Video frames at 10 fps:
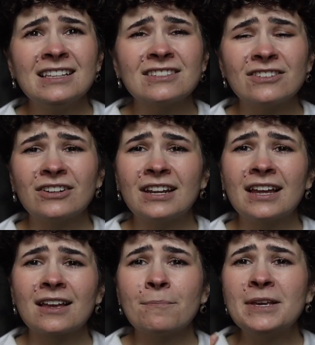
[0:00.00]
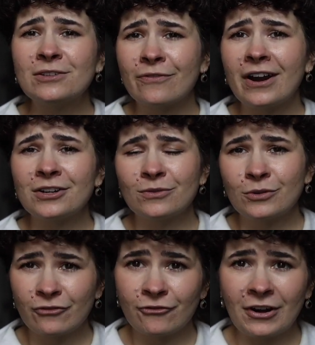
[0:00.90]
It's not like a piece of art you
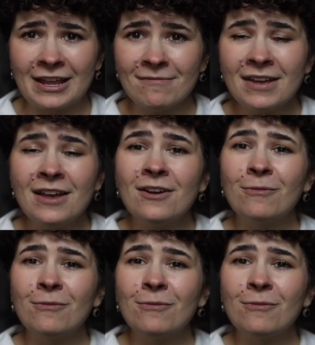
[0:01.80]
would frame,